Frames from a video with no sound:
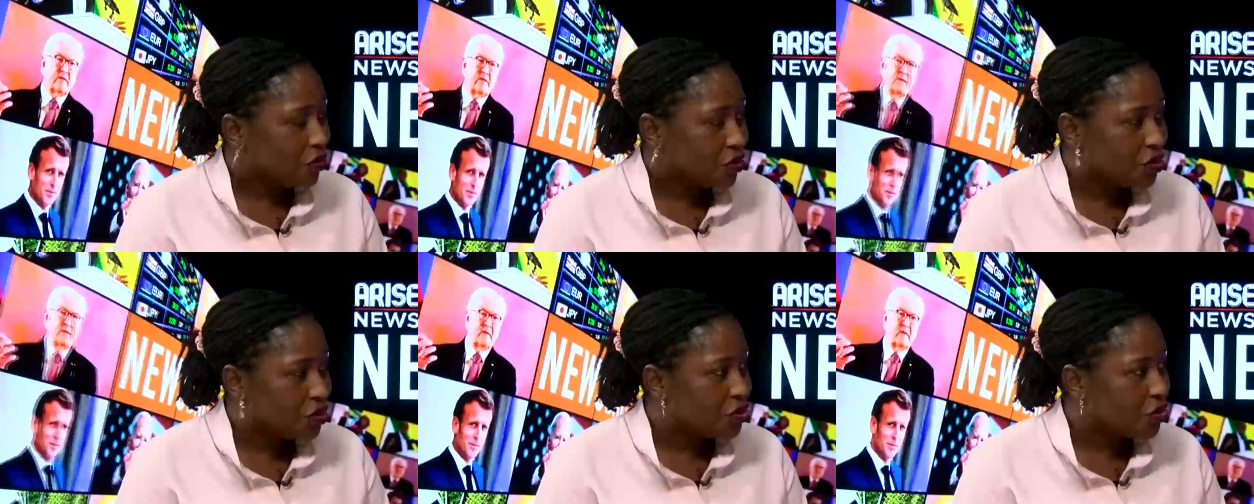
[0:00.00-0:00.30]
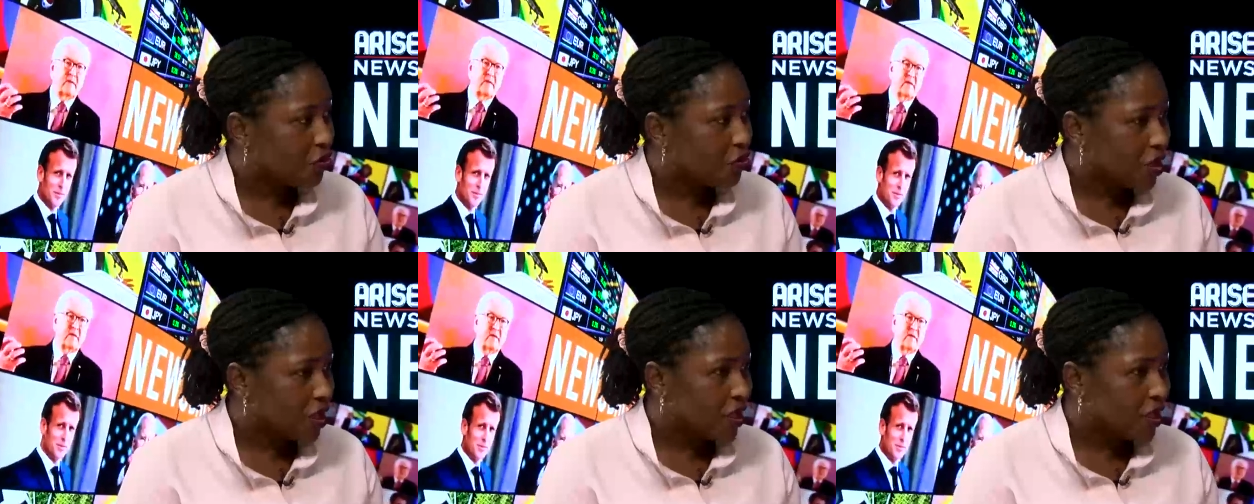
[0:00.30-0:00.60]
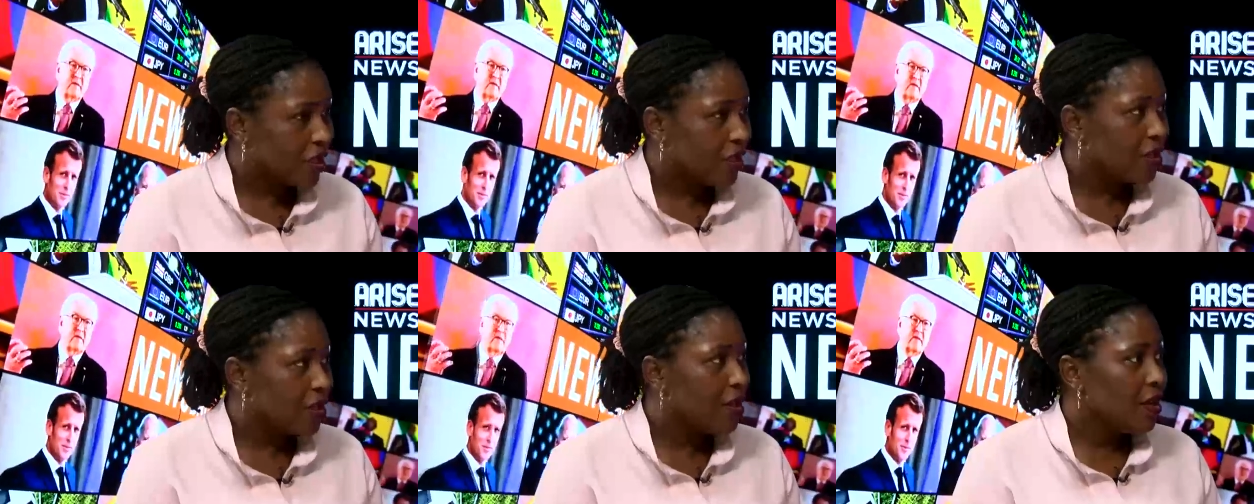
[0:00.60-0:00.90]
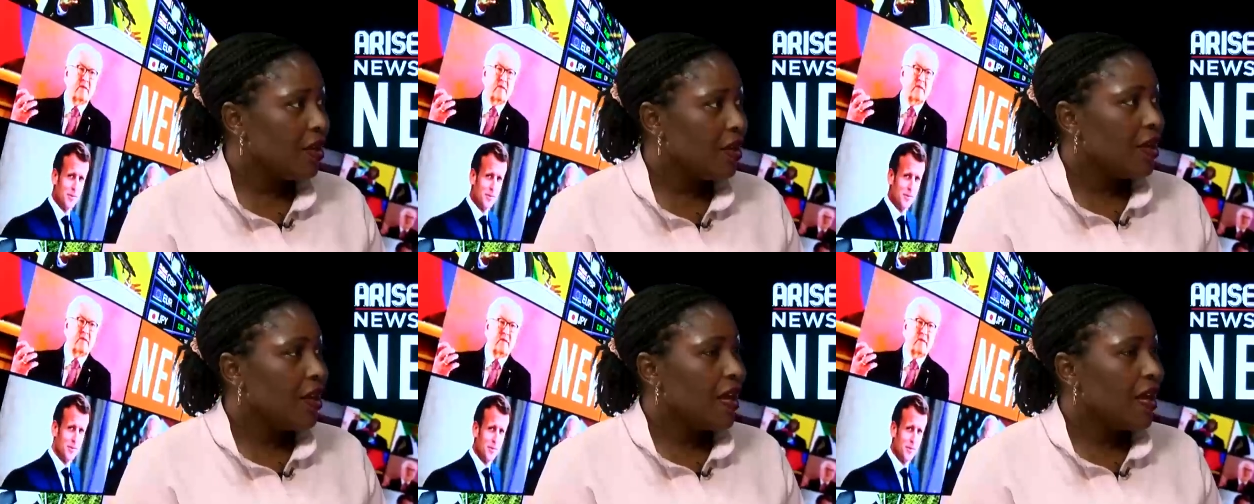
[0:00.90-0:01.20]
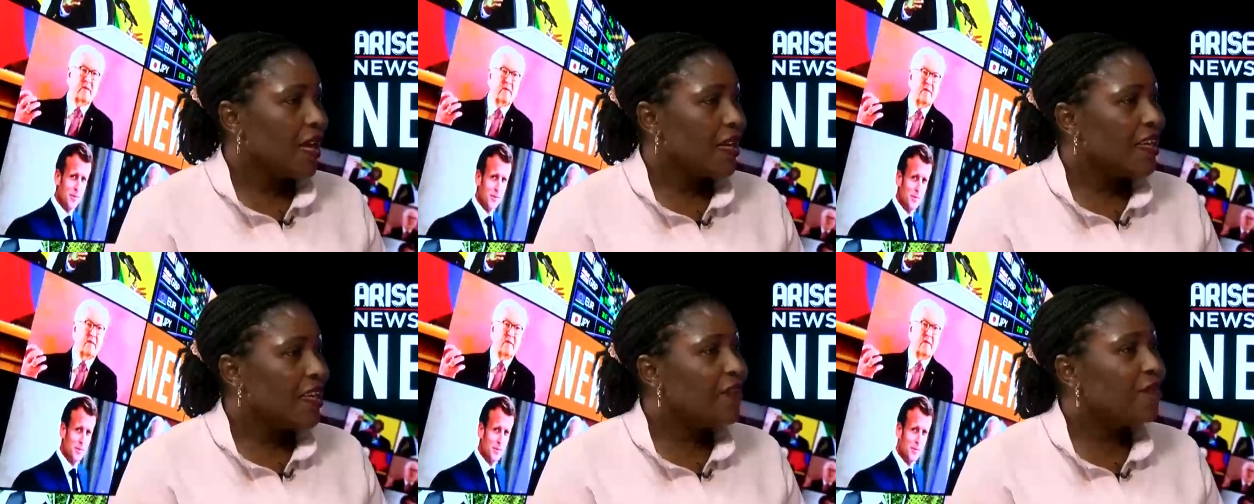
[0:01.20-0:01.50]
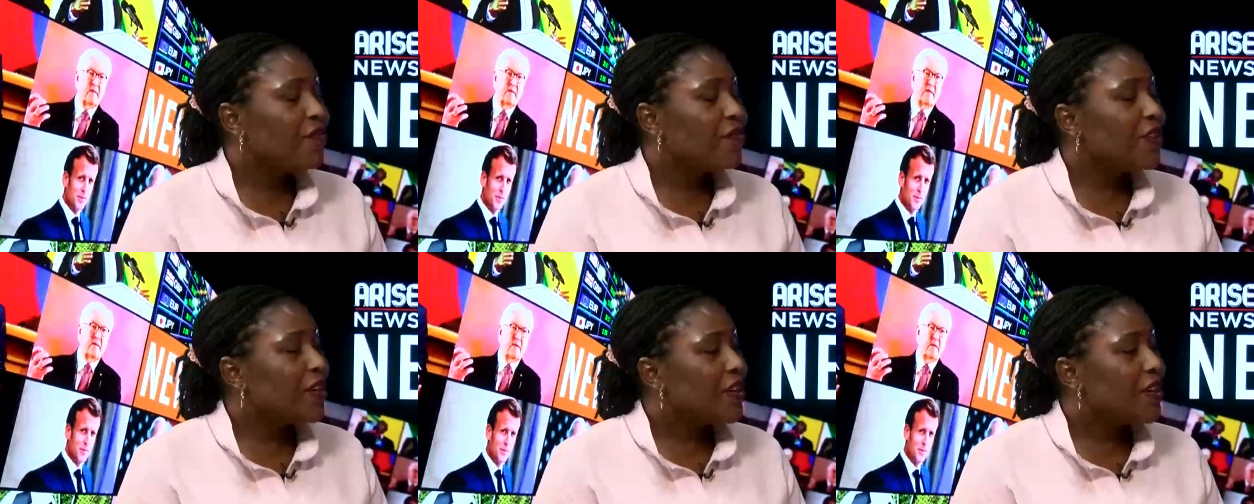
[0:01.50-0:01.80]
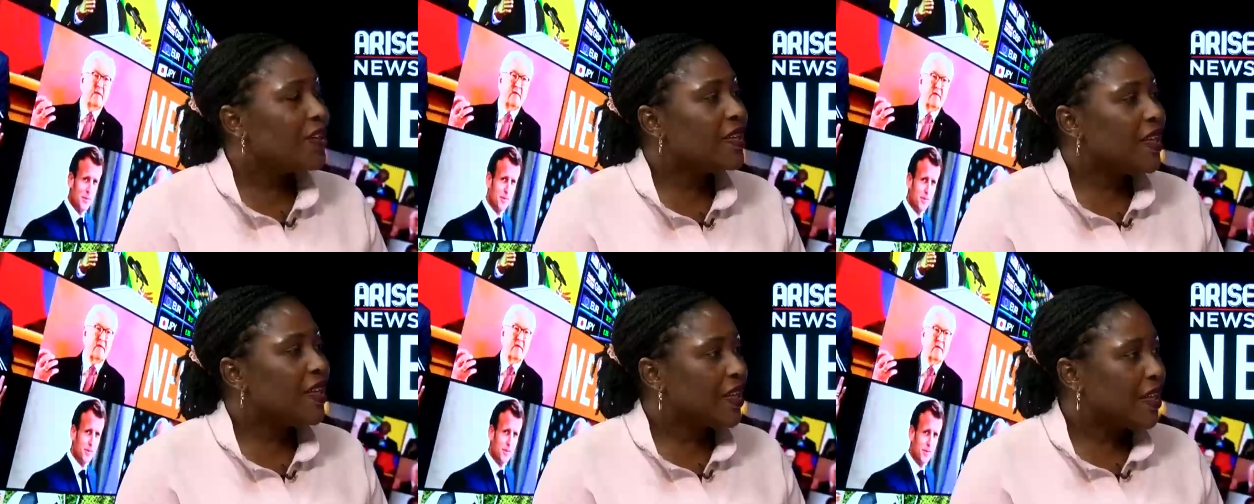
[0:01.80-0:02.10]
Speaker 1: screening. And if they are
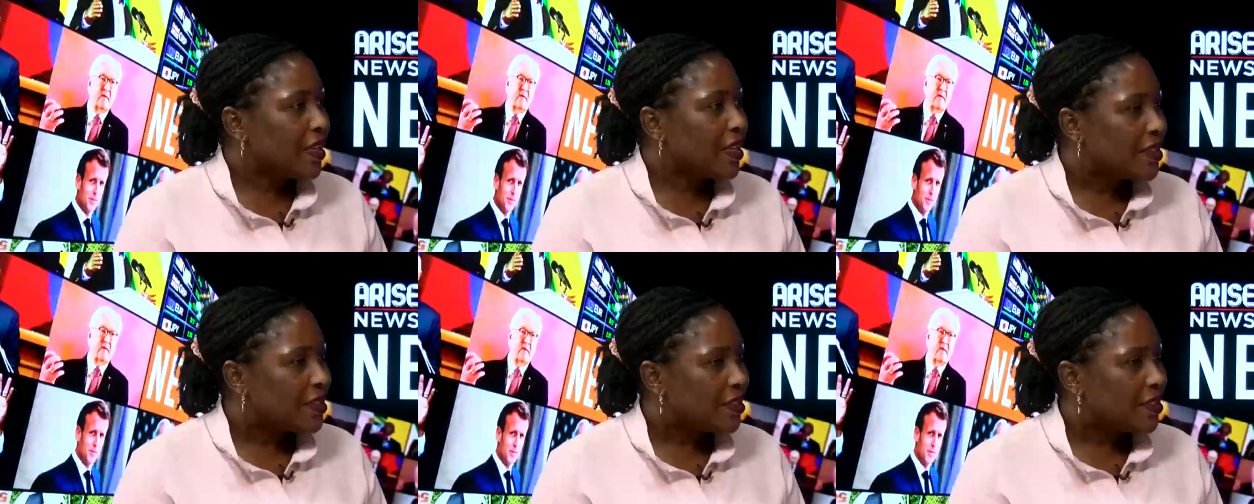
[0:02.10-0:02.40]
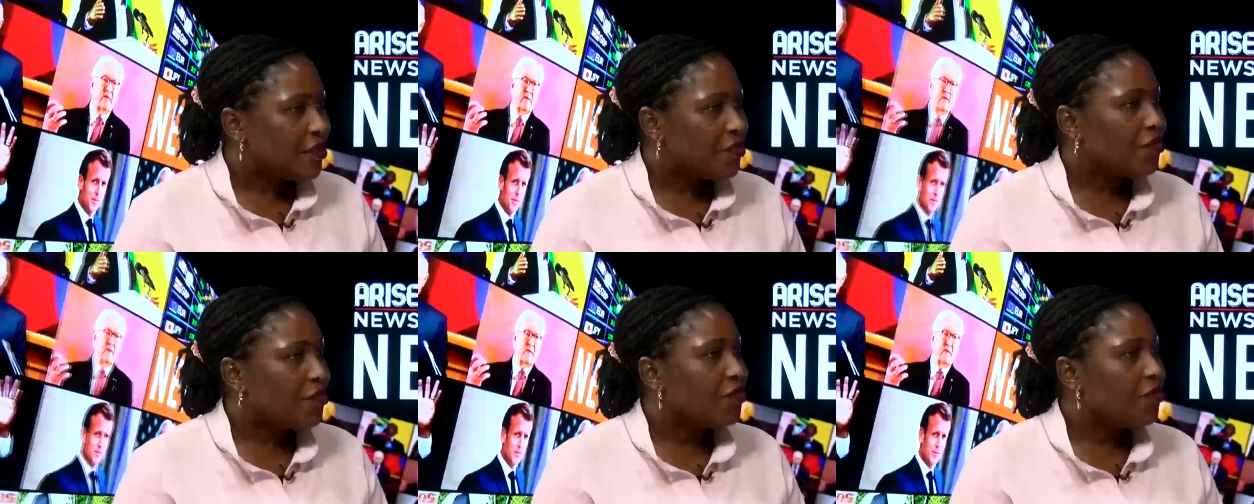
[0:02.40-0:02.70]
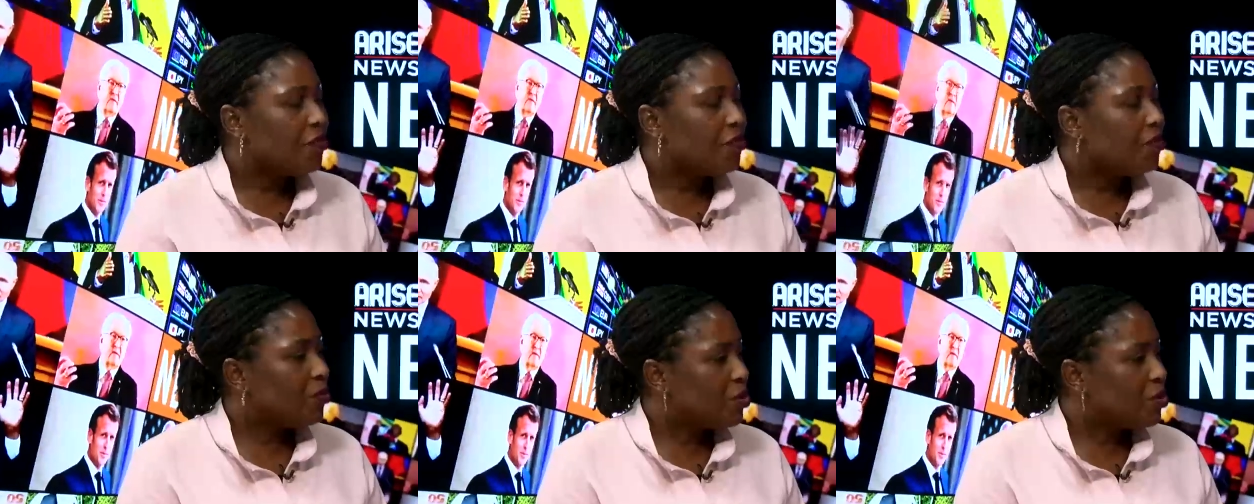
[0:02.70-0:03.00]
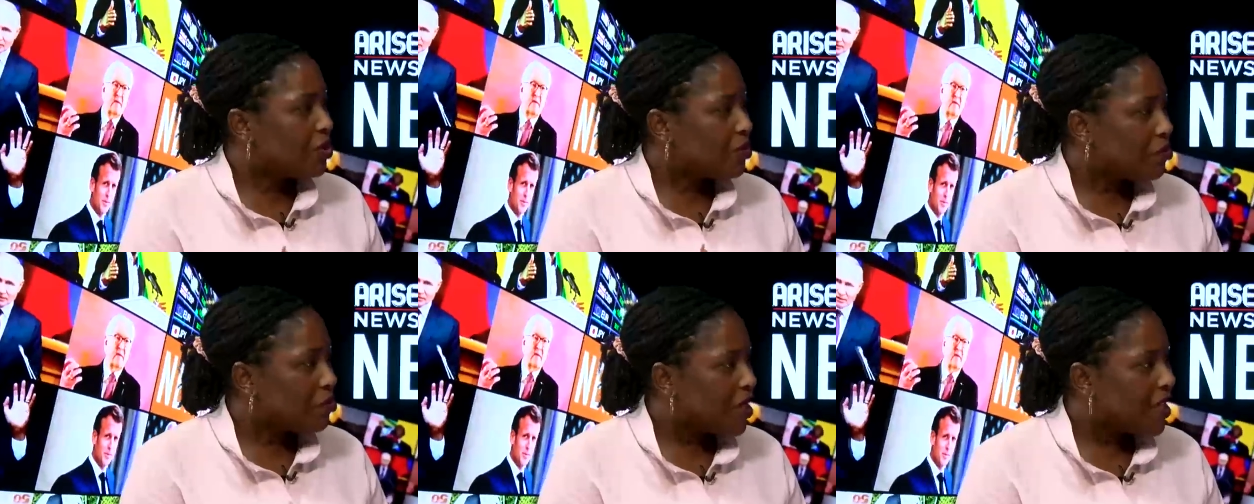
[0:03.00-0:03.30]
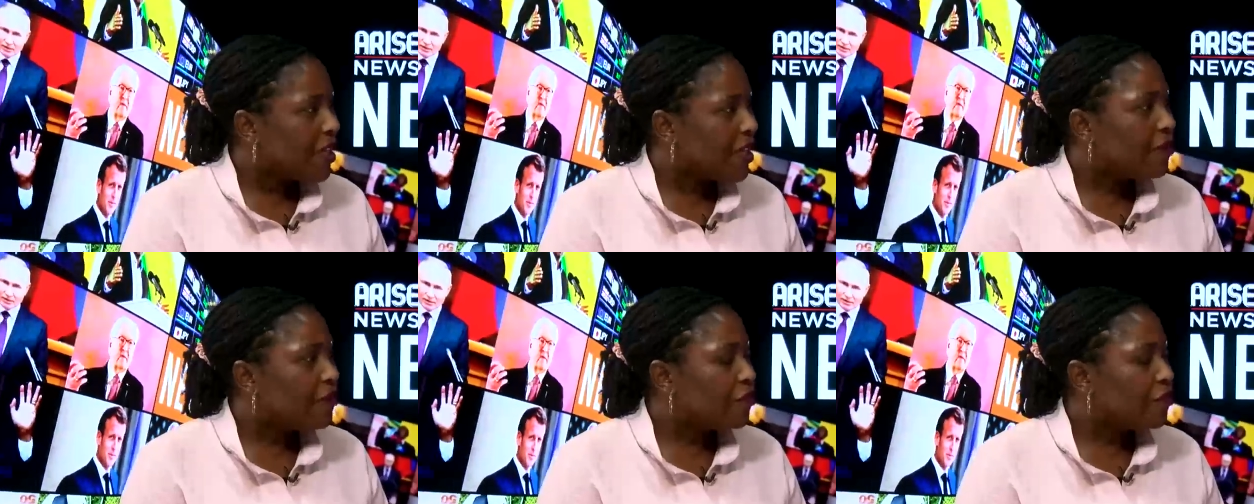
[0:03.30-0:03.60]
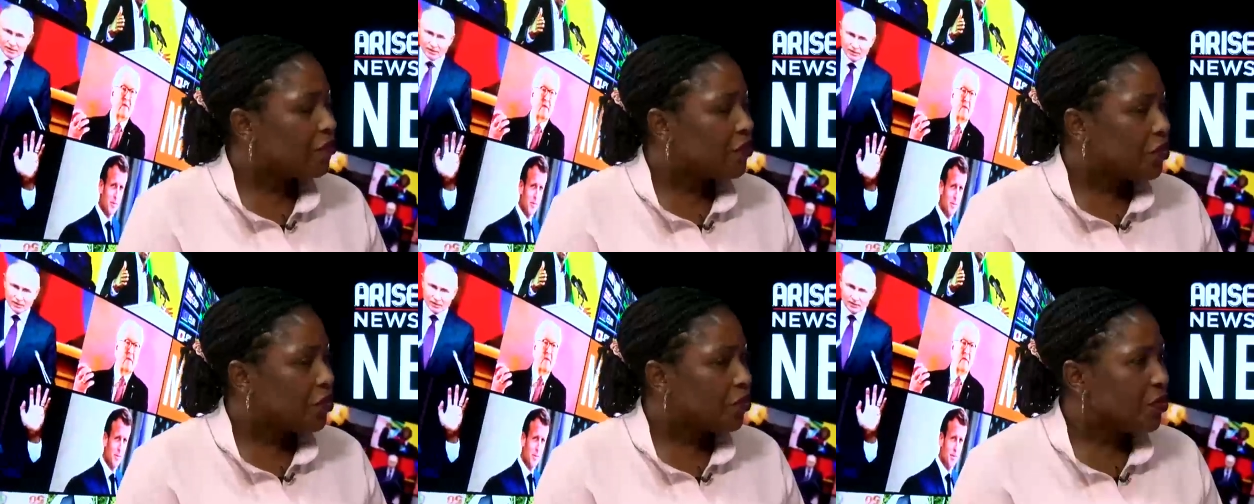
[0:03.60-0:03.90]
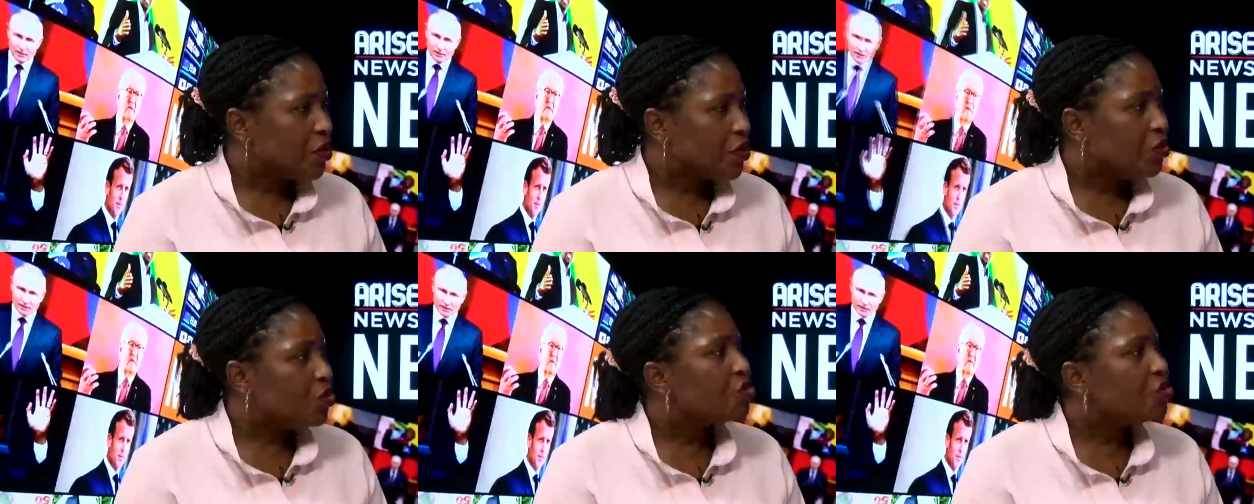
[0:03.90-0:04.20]
negative, both male and
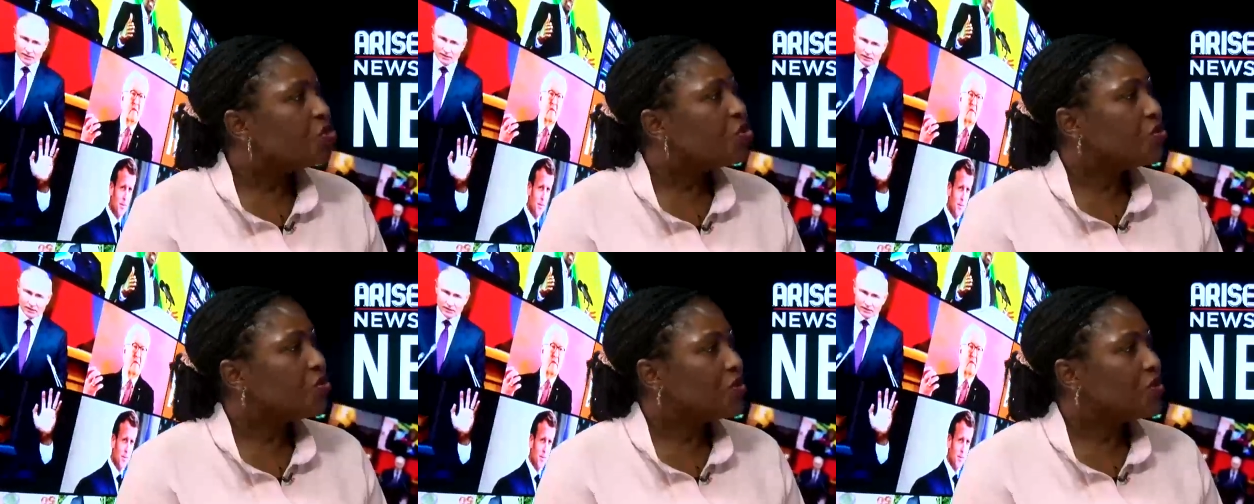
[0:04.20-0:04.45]
female should